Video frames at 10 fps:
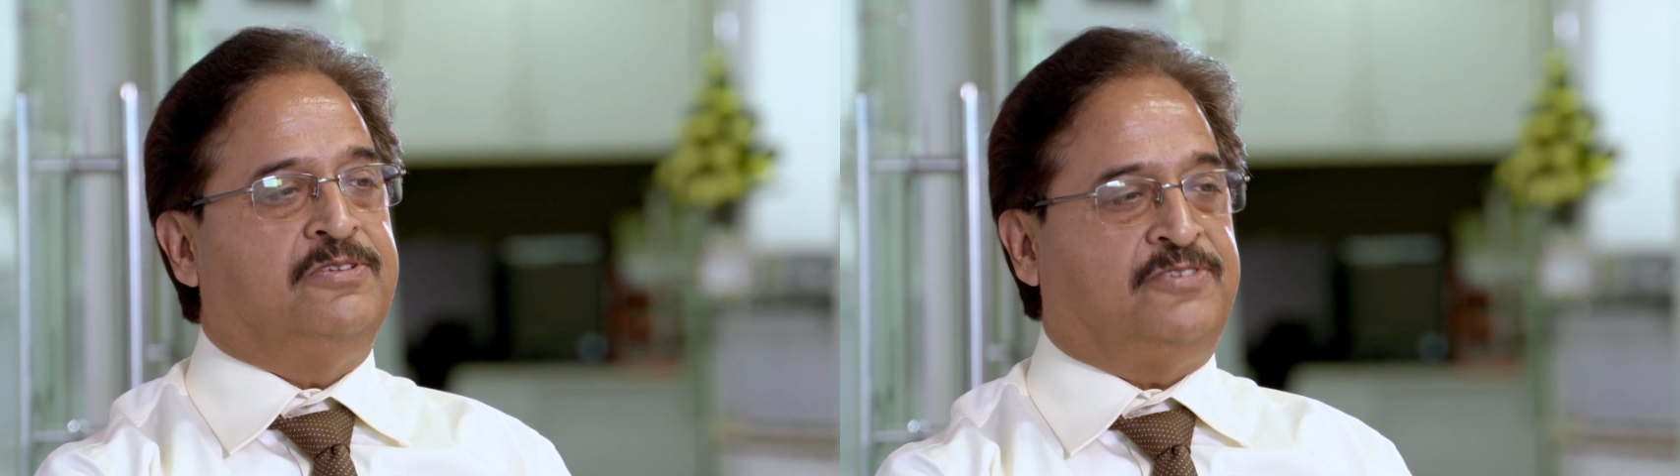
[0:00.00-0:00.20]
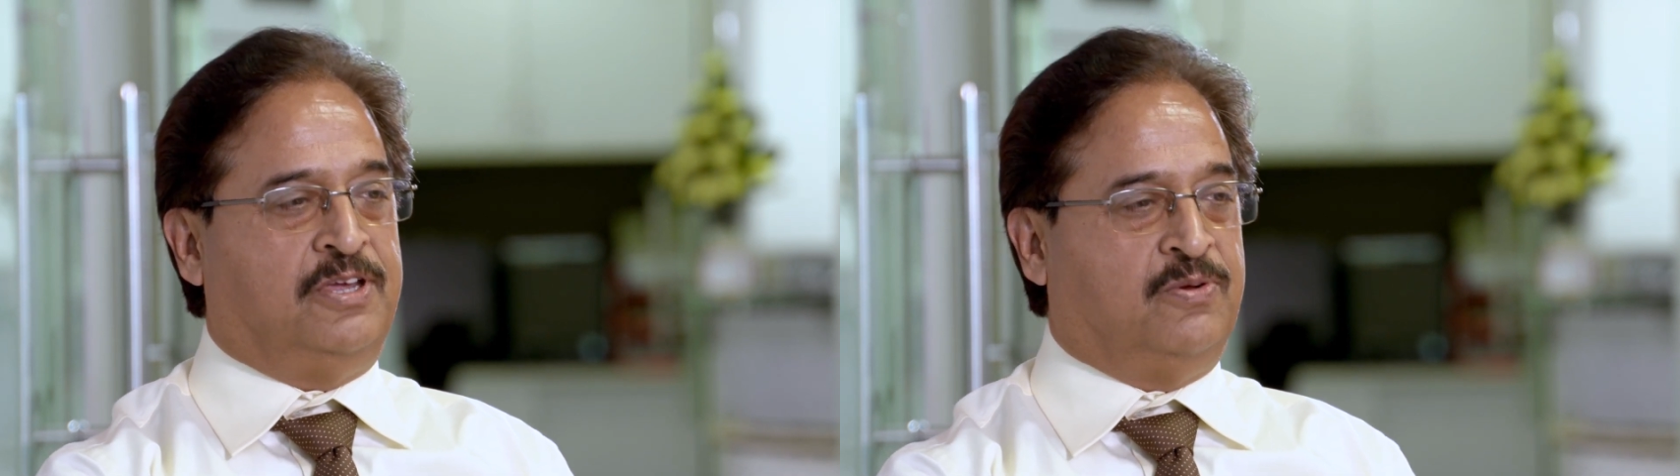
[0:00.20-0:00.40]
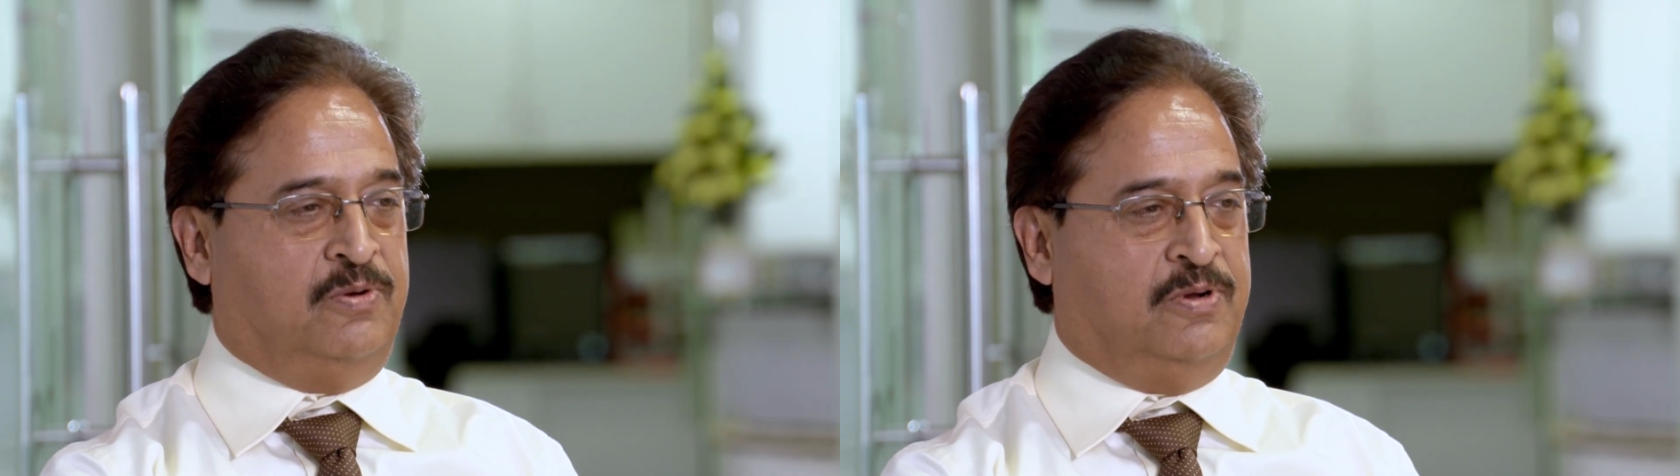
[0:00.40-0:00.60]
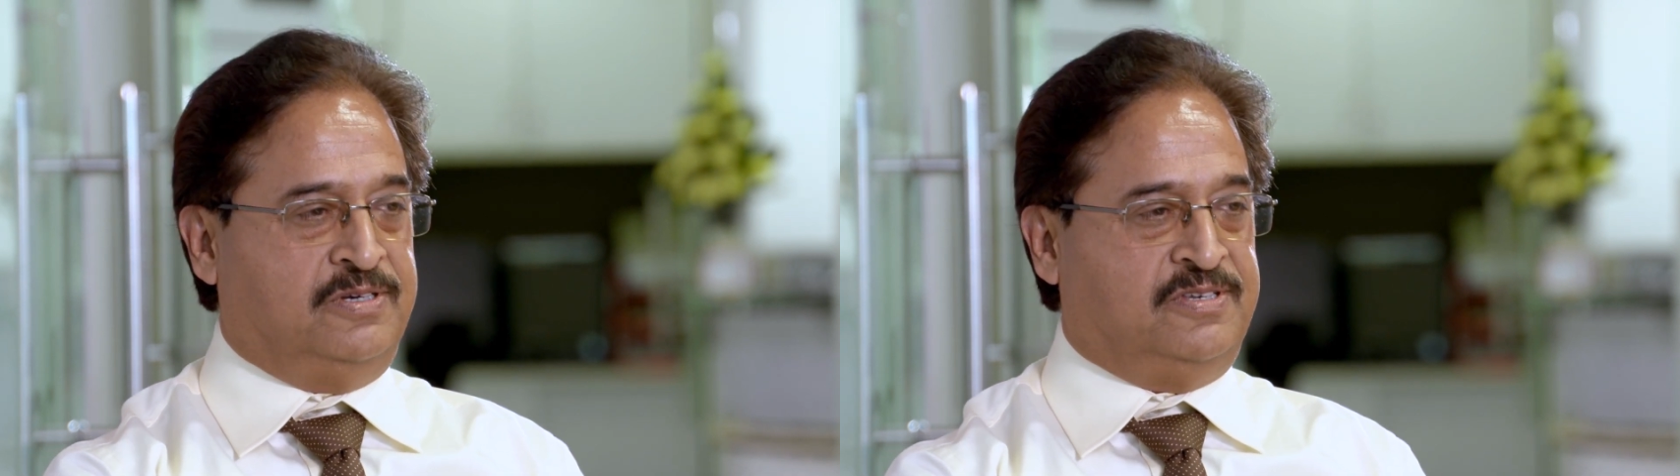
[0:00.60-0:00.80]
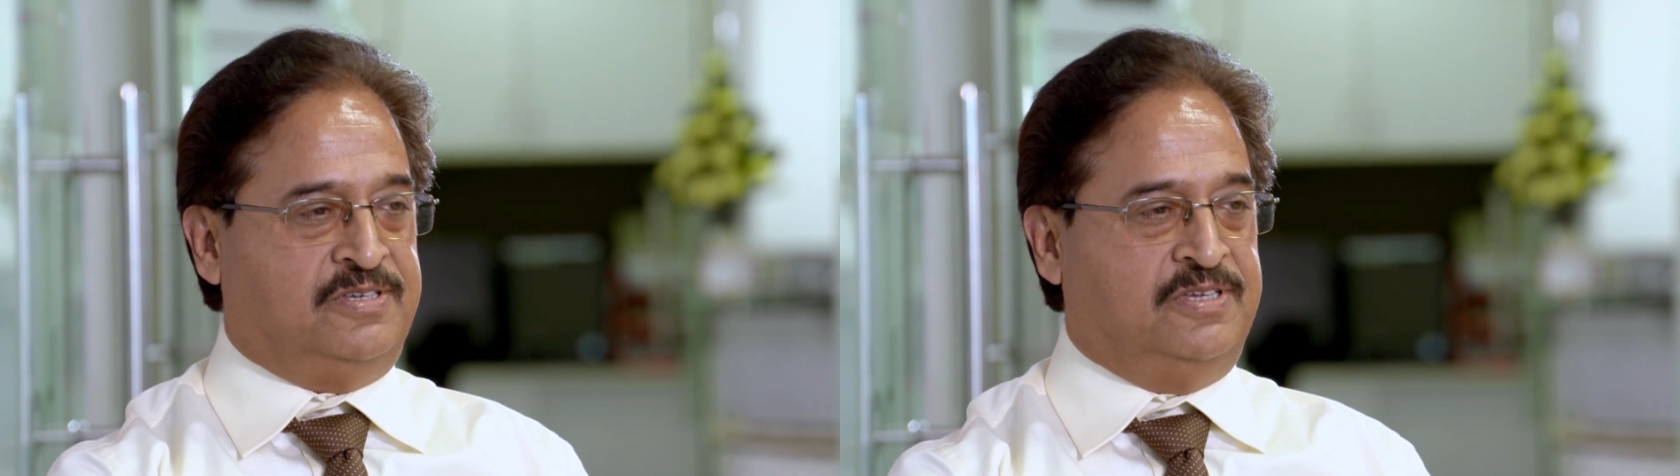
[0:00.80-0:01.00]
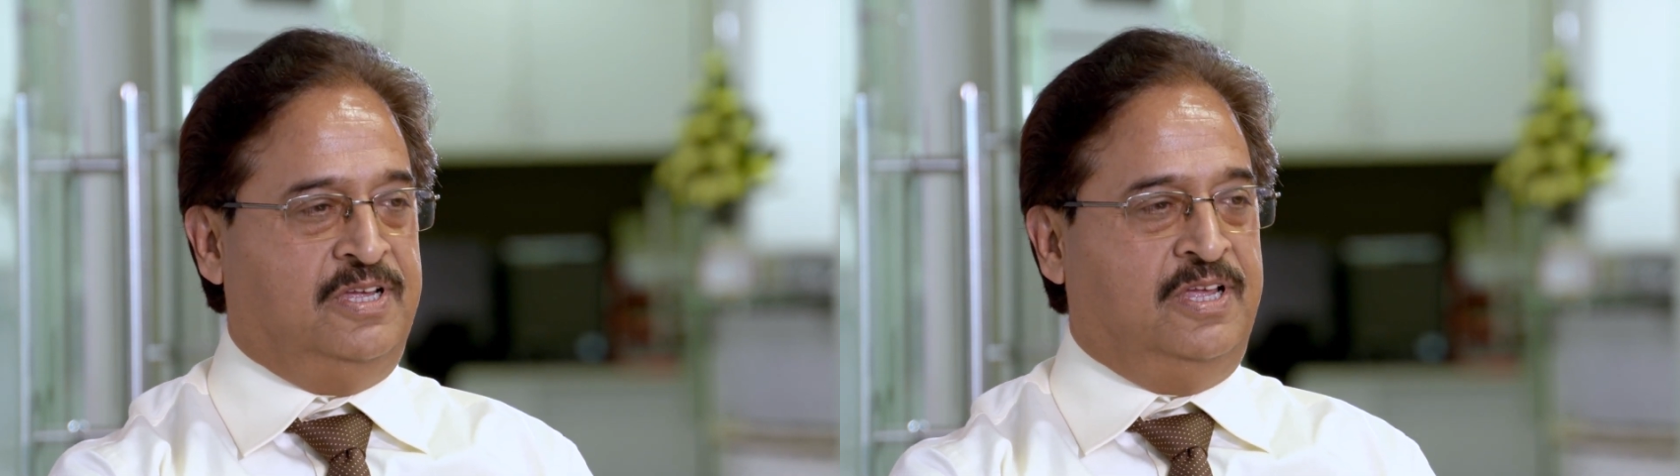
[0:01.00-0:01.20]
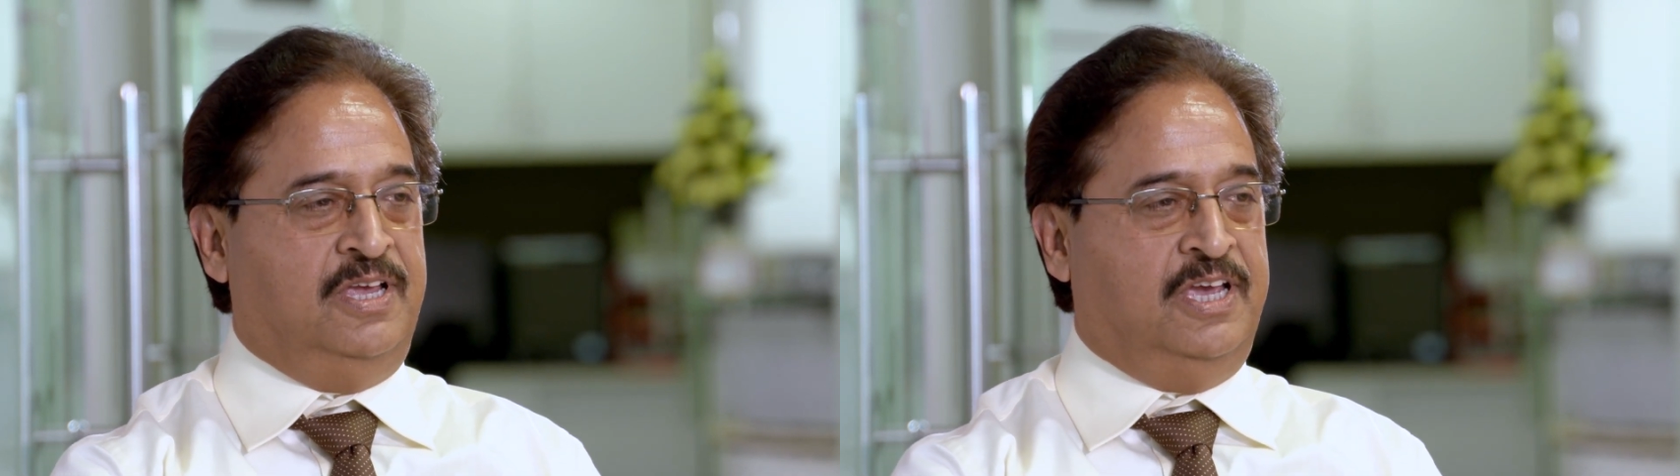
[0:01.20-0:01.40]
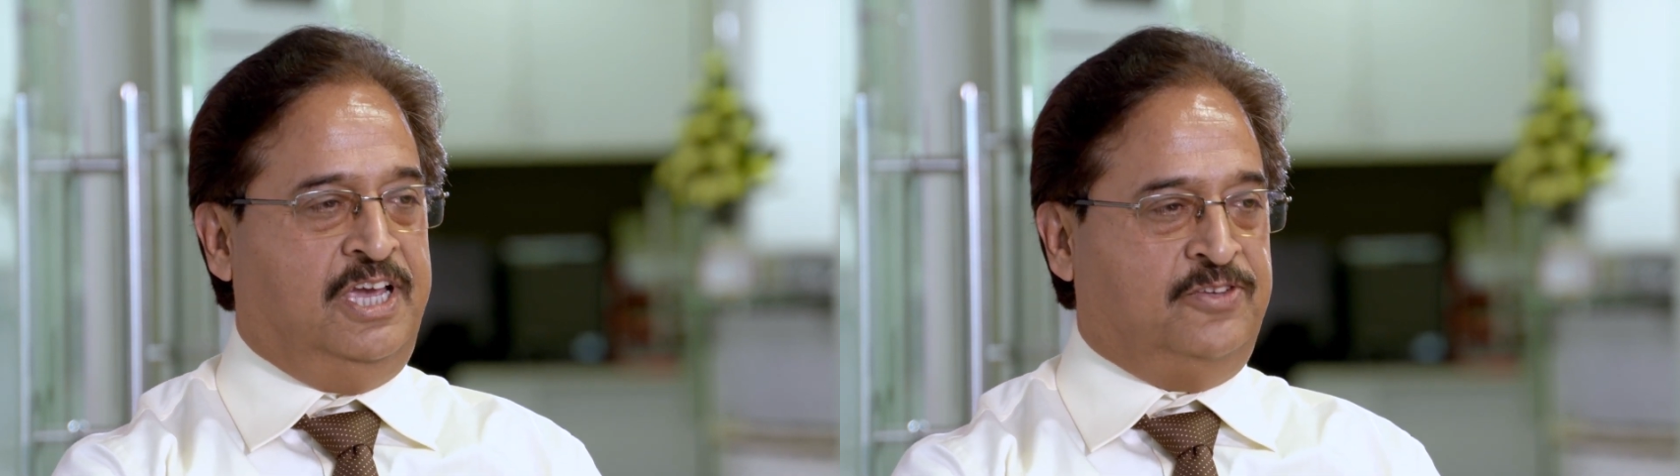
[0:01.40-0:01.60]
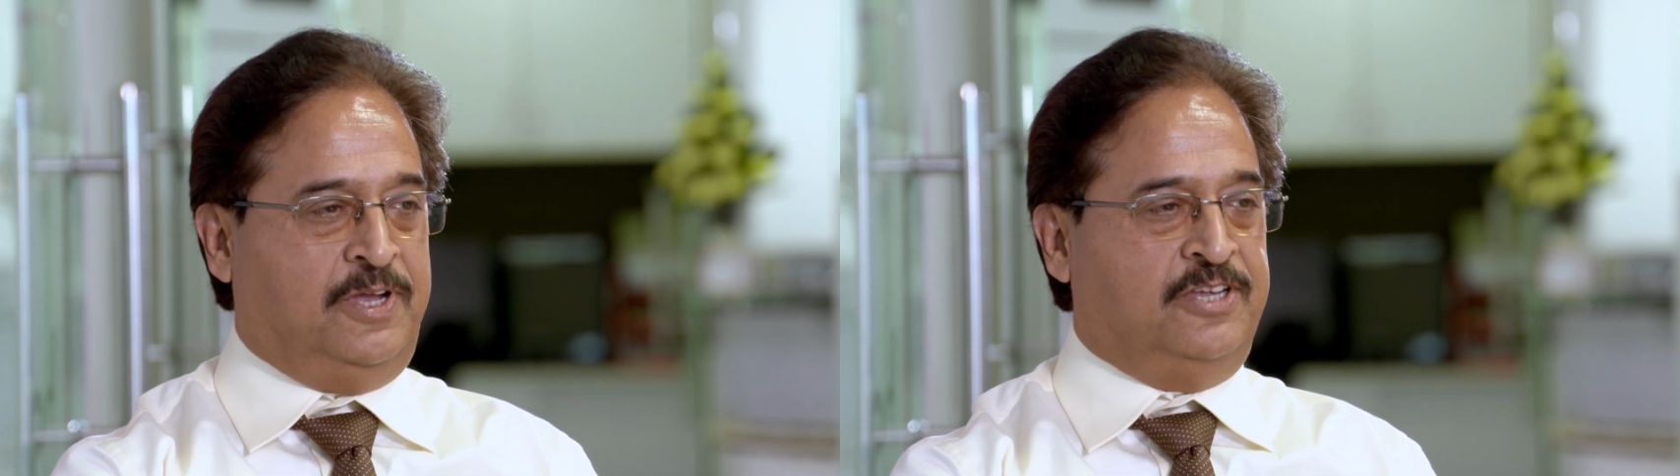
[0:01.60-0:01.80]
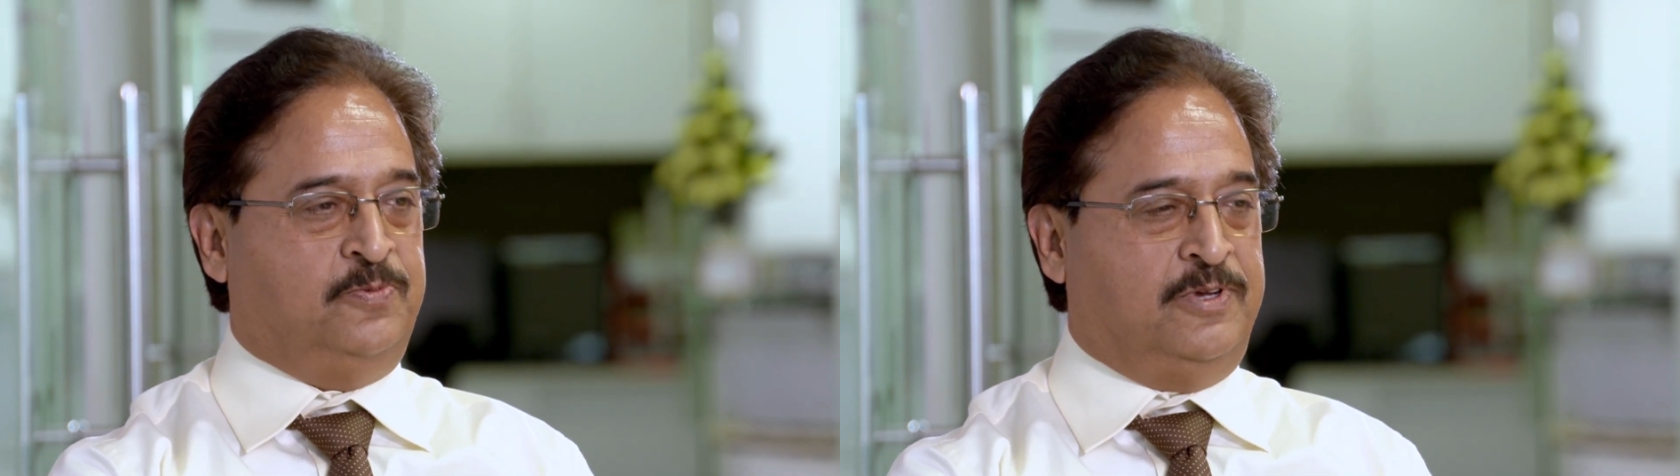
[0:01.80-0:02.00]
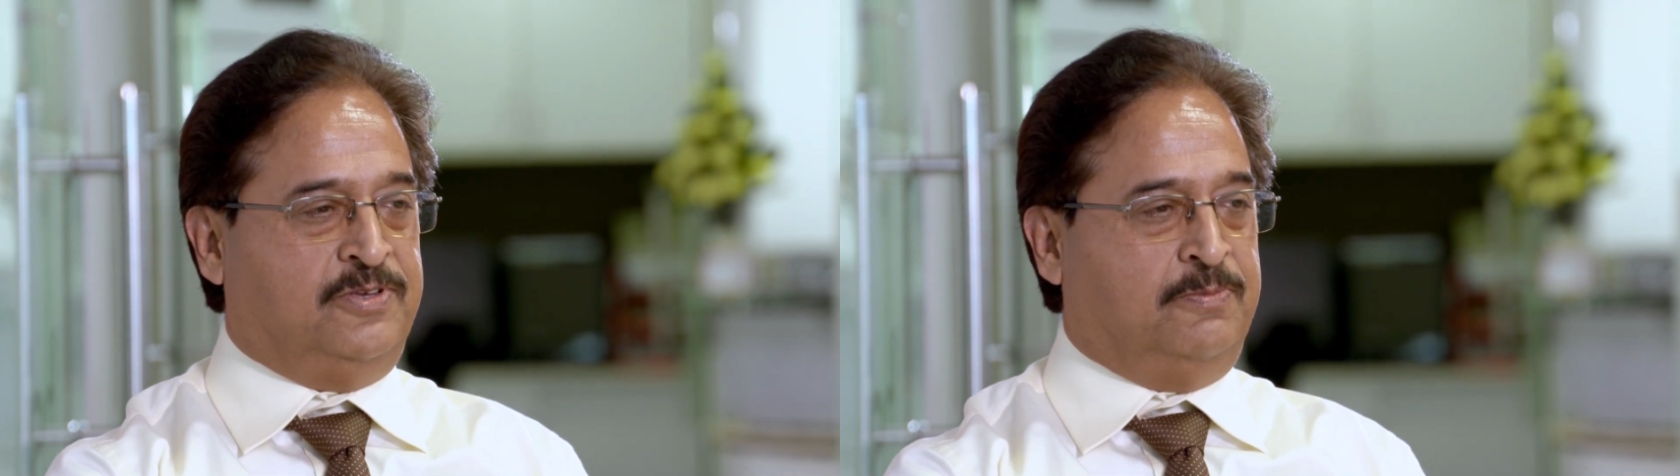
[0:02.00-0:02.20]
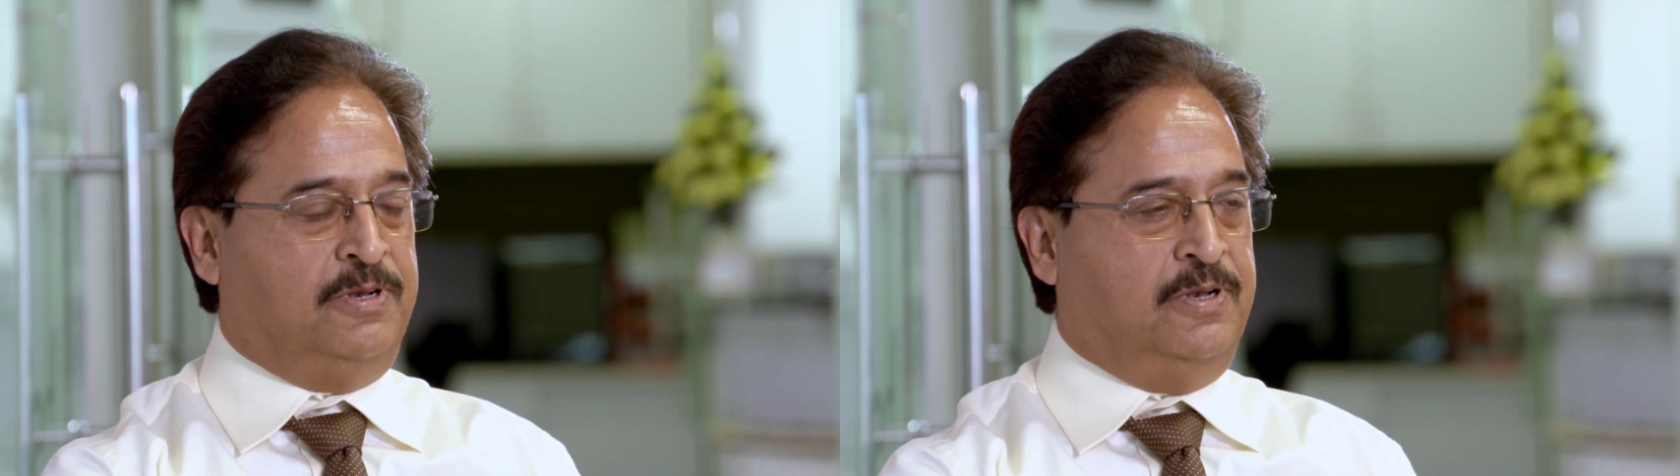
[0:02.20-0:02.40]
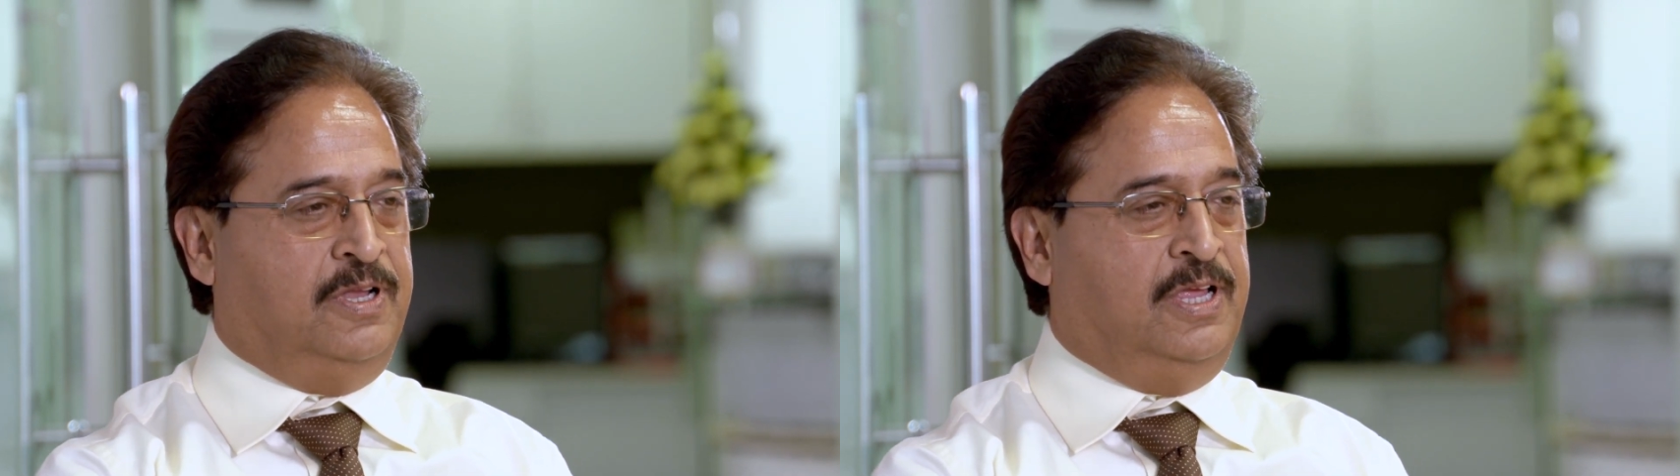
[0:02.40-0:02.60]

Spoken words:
stakeholders as far as possible.